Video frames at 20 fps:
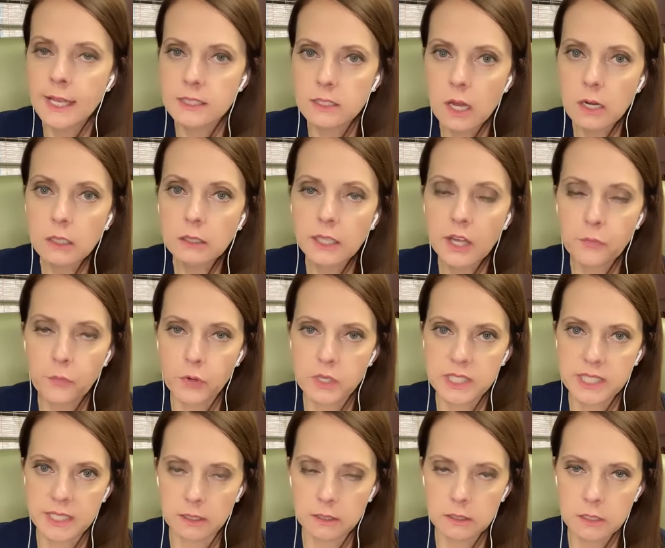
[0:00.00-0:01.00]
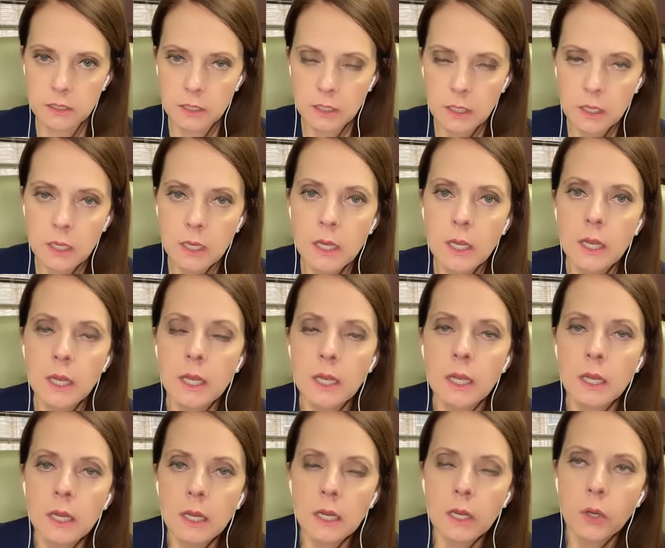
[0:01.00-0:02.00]
It's called a leftward tilt.
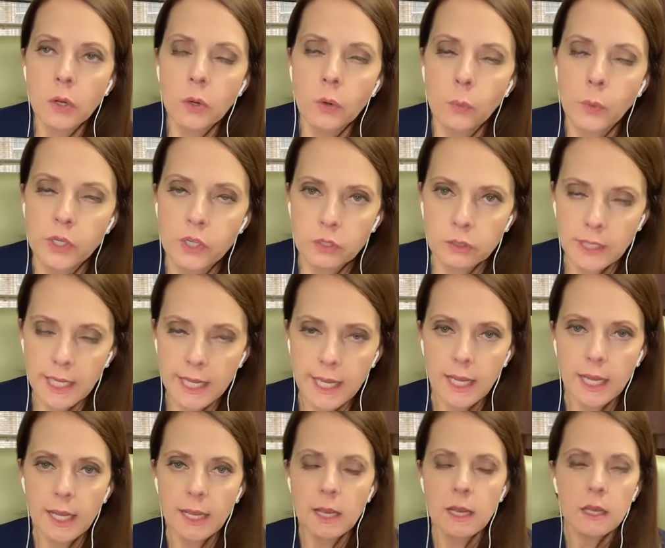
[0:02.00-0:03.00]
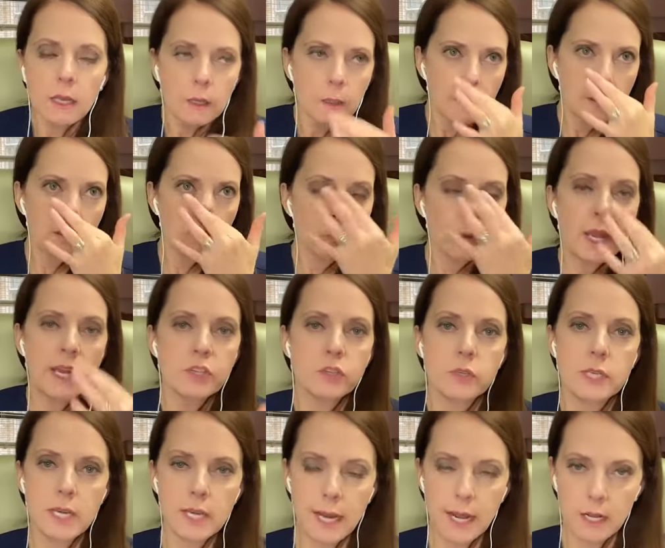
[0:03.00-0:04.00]
When you're laying, as
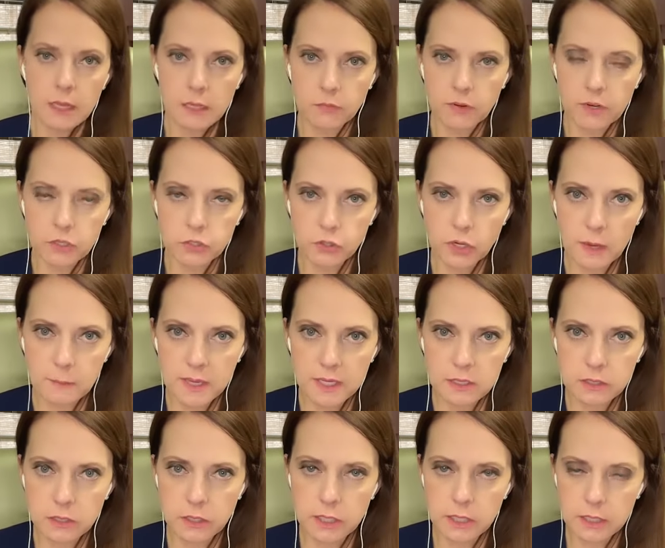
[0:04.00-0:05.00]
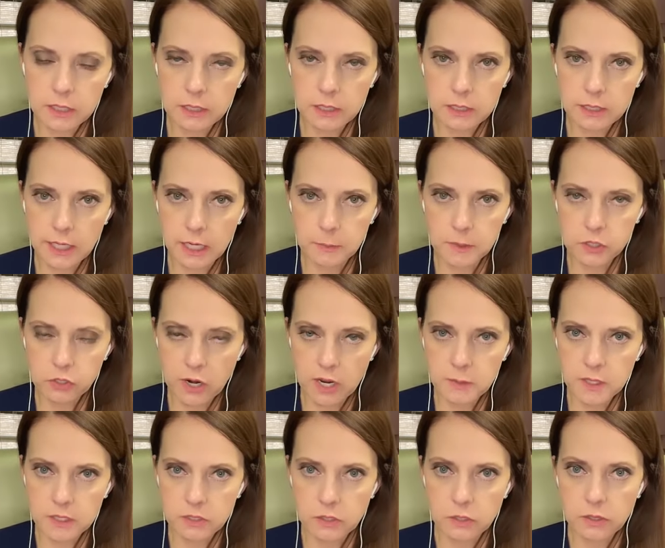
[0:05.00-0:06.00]
you get out of the first trimester and into the second
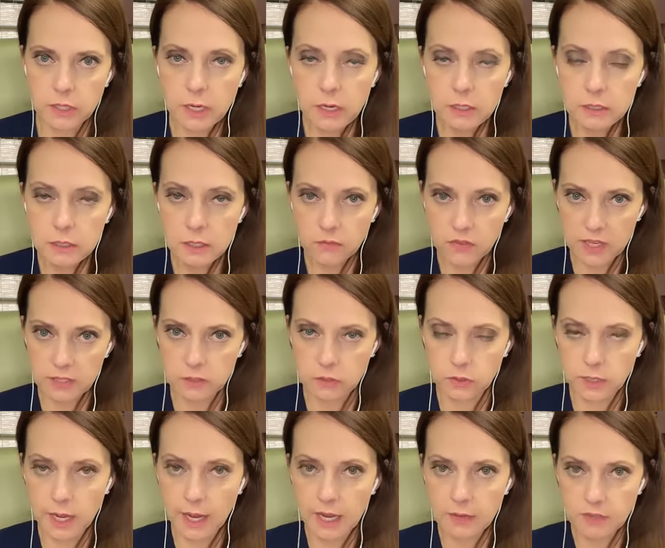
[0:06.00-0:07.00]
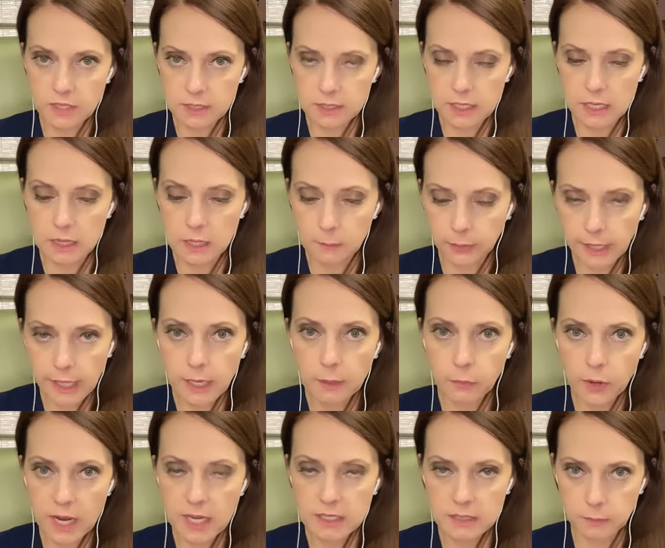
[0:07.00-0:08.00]
trimester, there is the vessel, the IVC, that
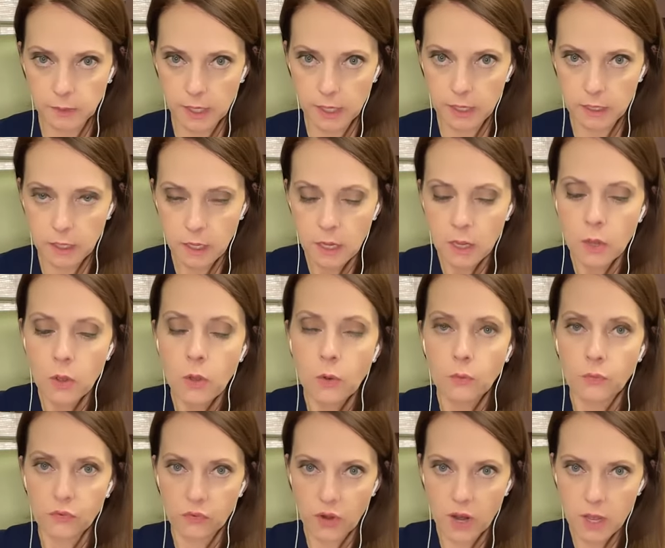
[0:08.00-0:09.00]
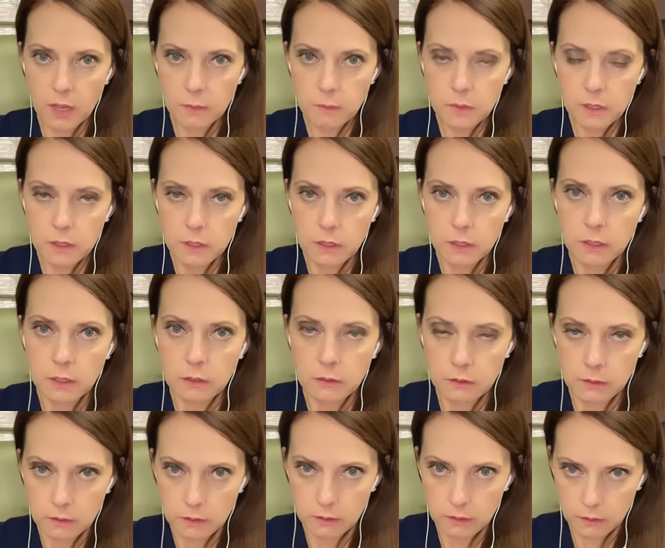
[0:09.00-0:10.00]
brings blood from
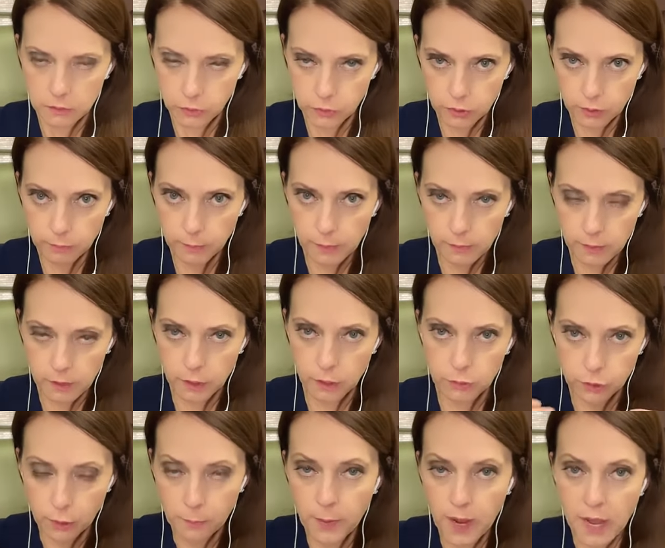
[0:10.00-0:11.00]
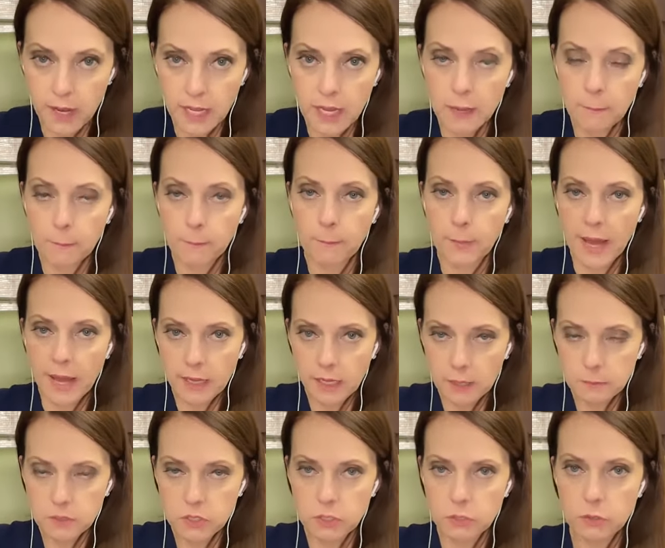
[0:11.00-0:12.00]
your body
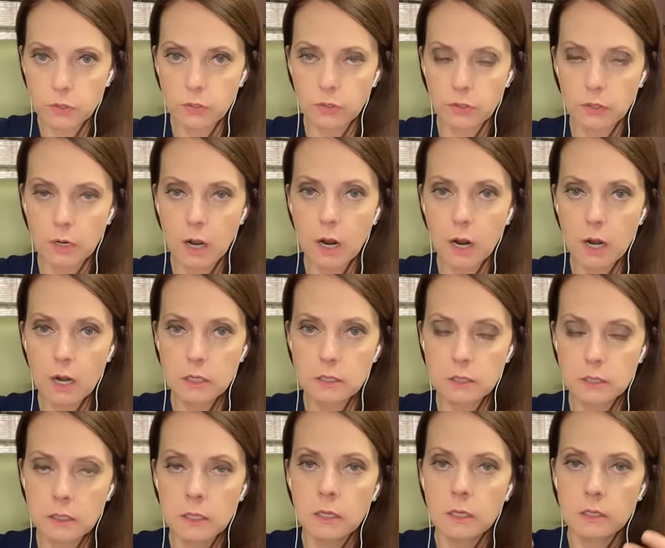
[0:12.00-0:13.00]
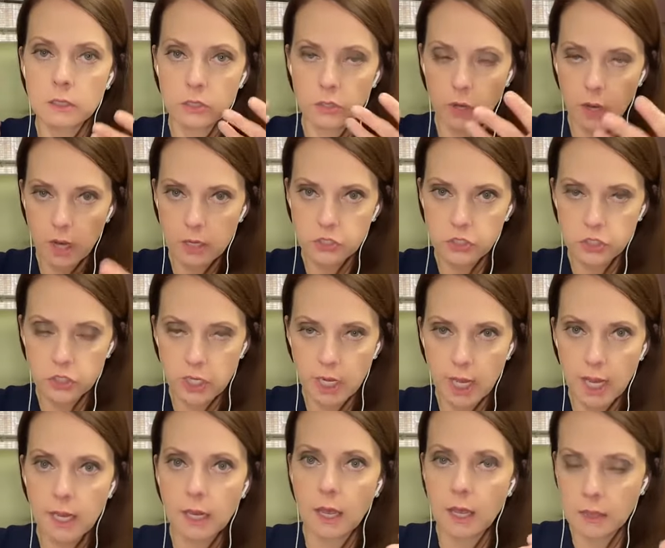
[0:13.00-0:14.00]
back up to your heart to
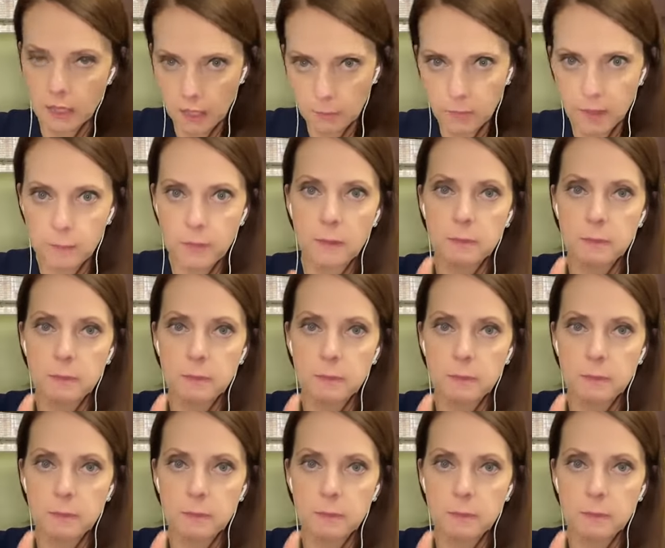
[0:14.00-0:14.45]
oxygenate and then